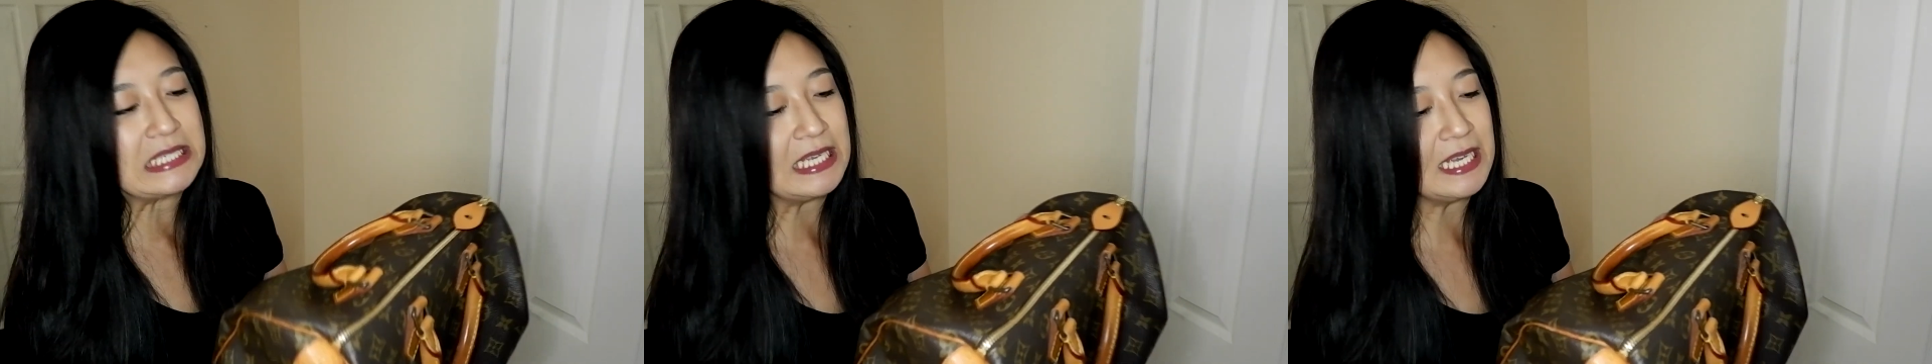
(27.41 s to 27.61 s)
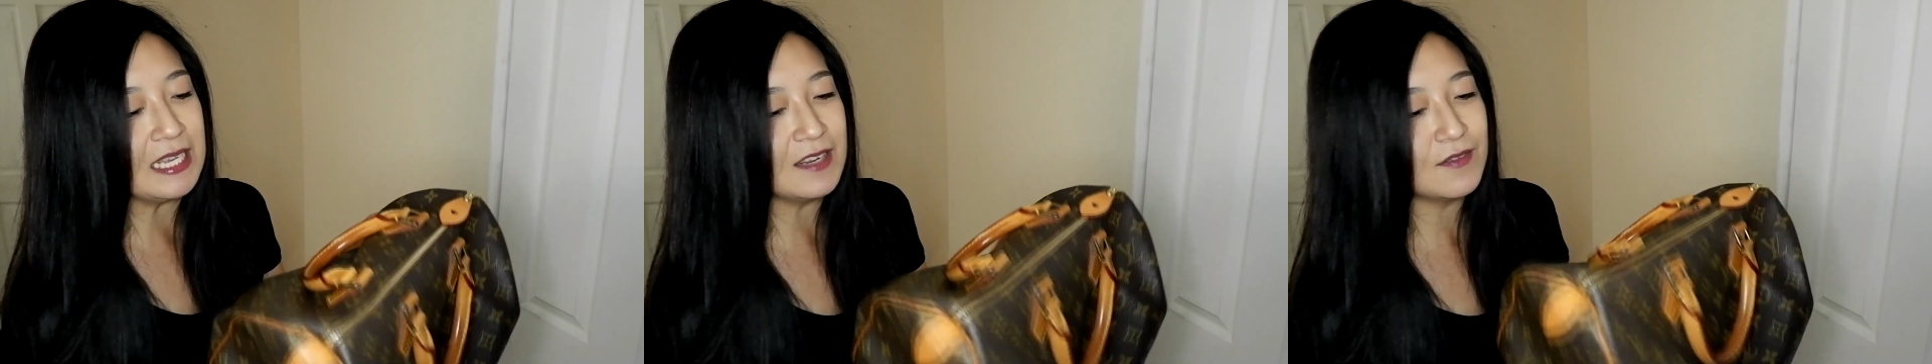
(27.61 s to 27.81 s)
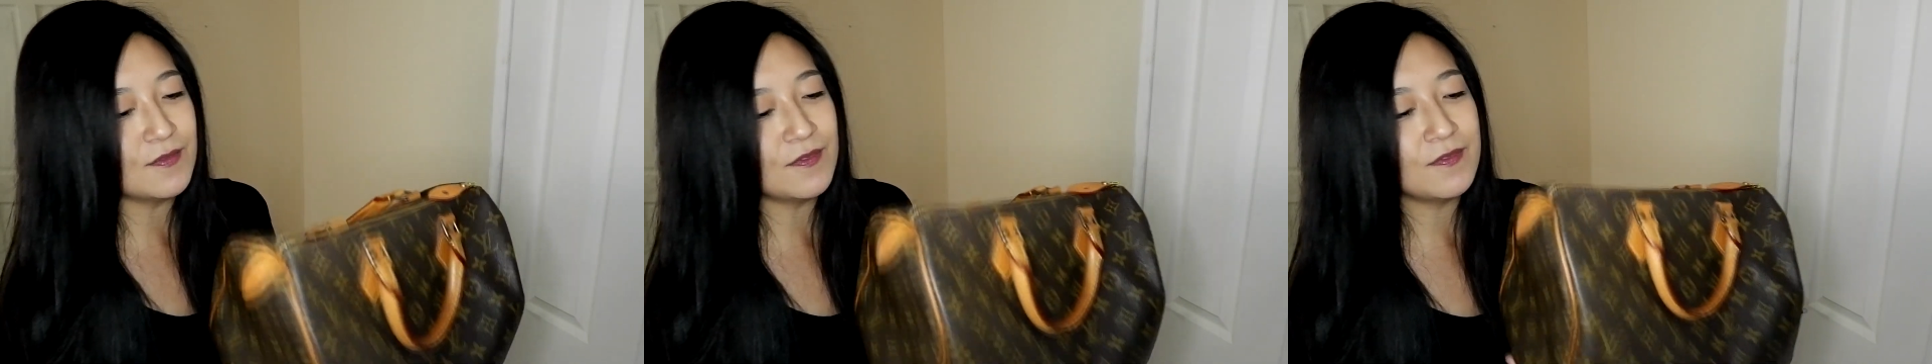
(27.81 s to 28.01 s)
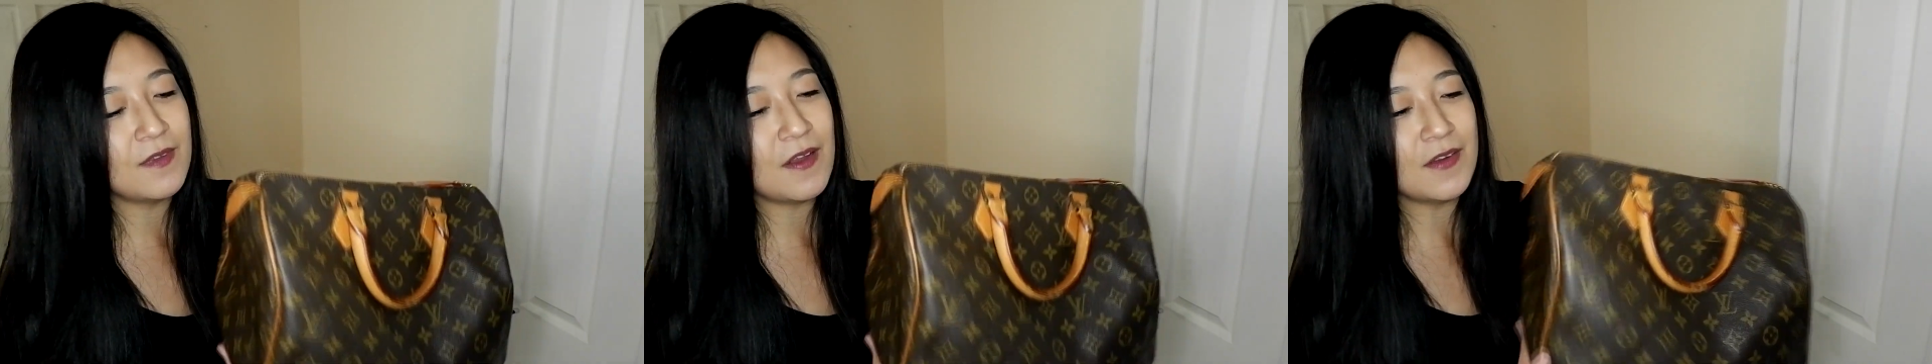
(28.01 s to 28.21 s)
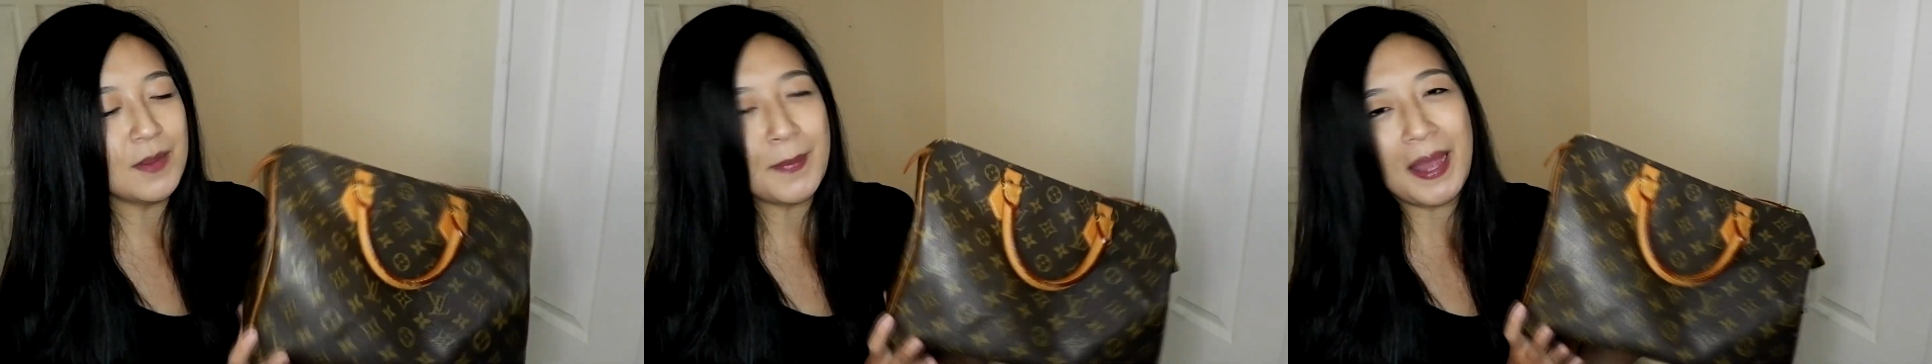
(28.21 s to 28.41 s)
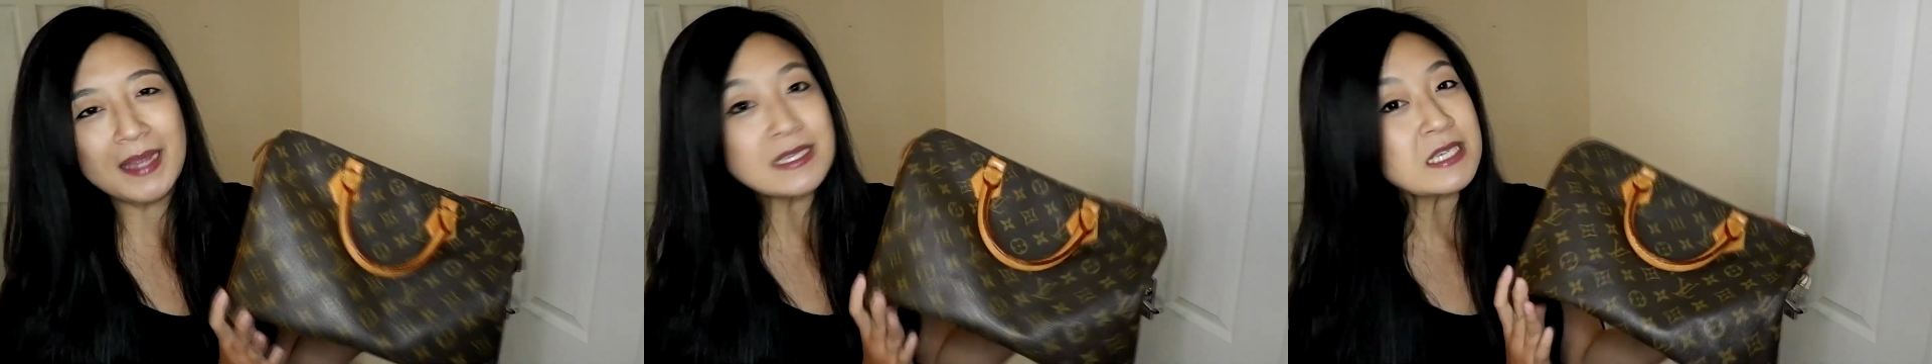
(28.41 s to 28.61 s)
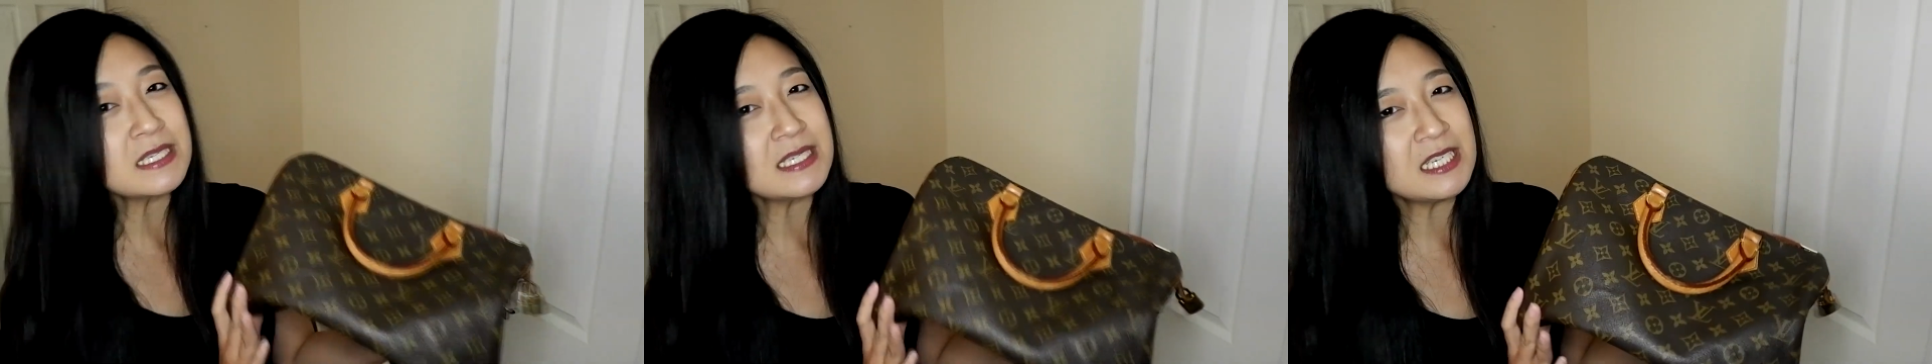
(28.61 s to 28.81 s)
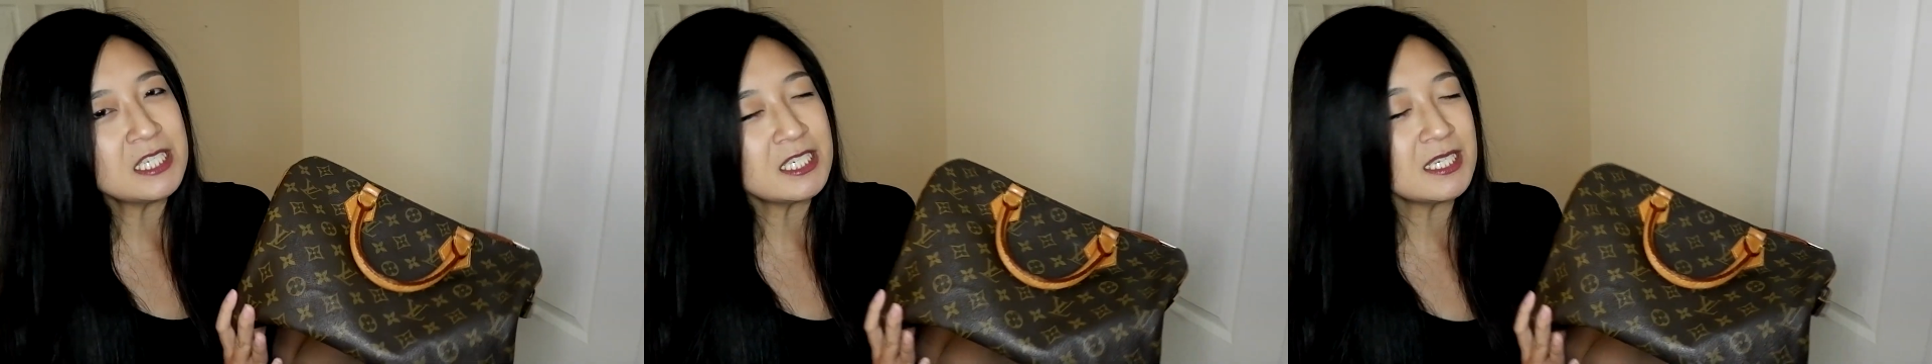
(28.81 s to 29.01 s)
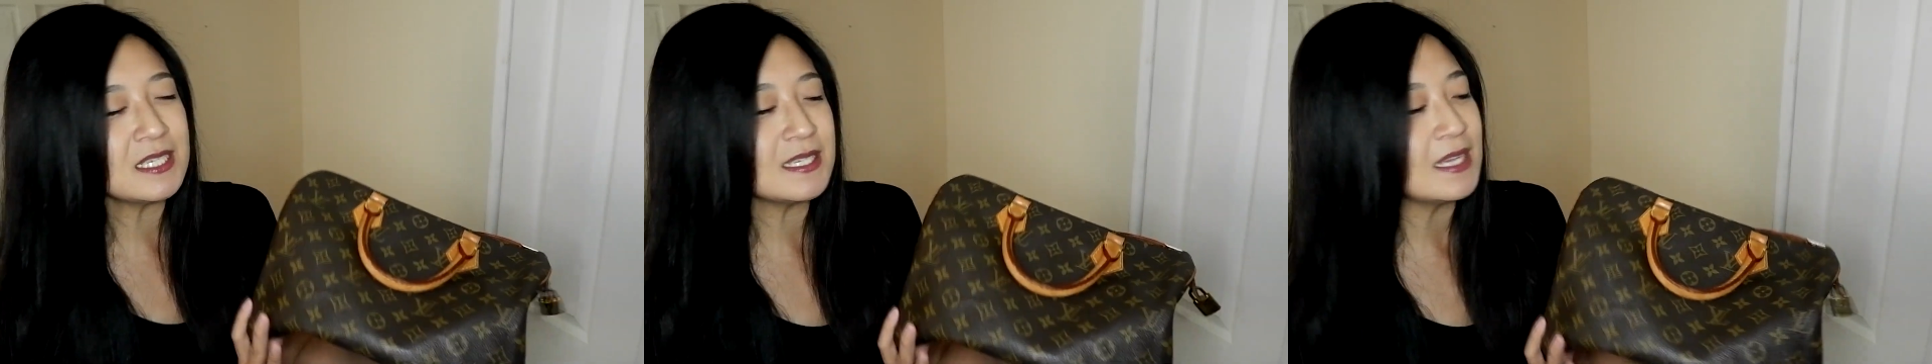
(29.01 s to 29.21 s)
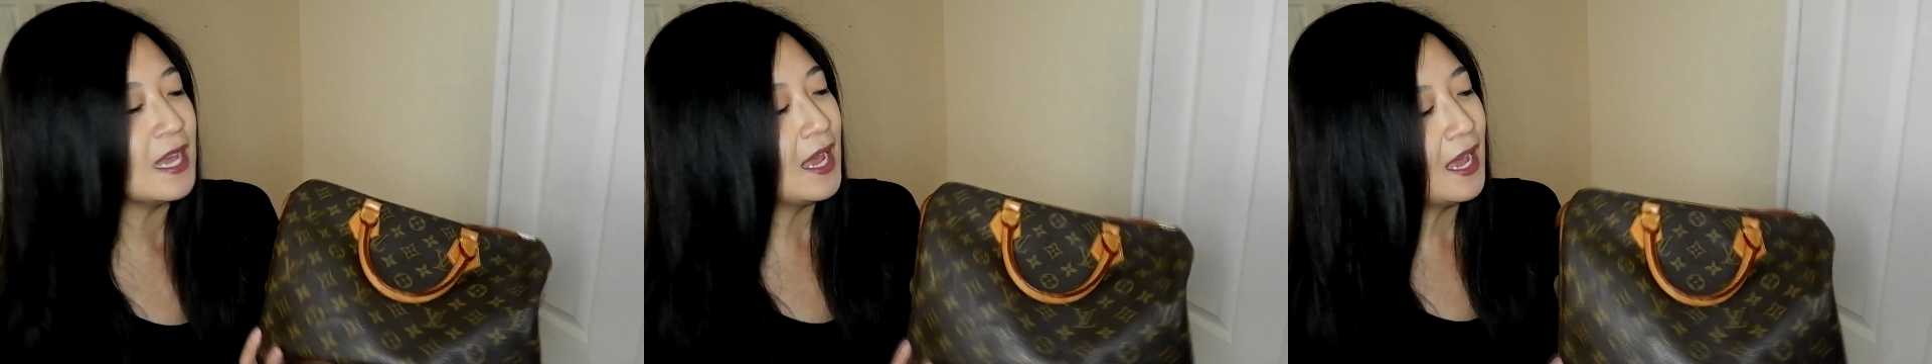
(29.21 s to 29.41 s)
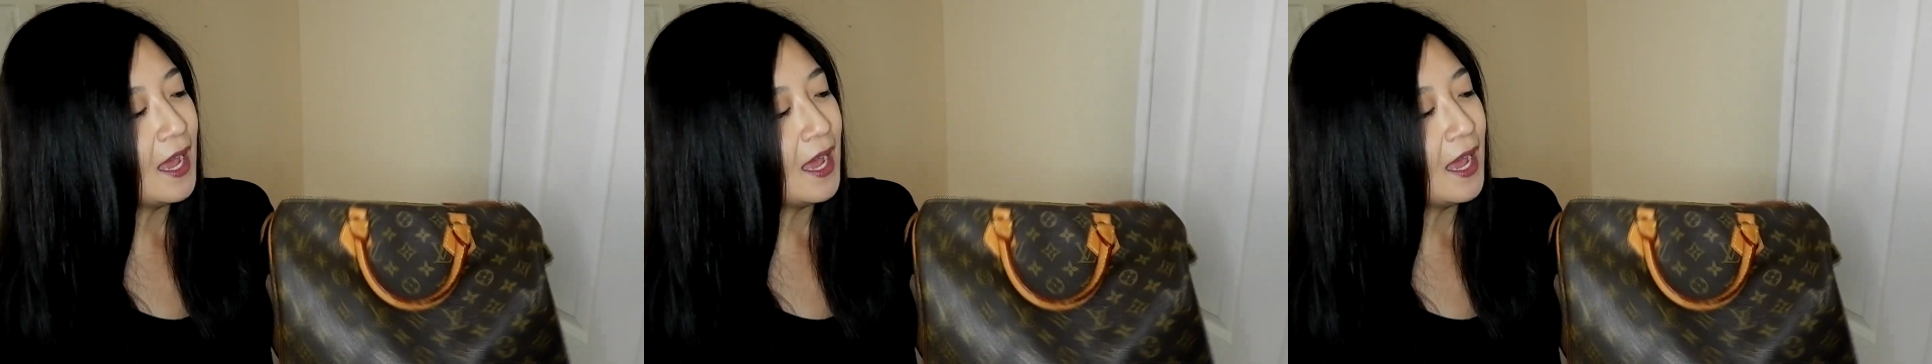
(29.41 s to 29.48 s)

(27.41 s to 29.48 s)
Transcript: in very bad condition.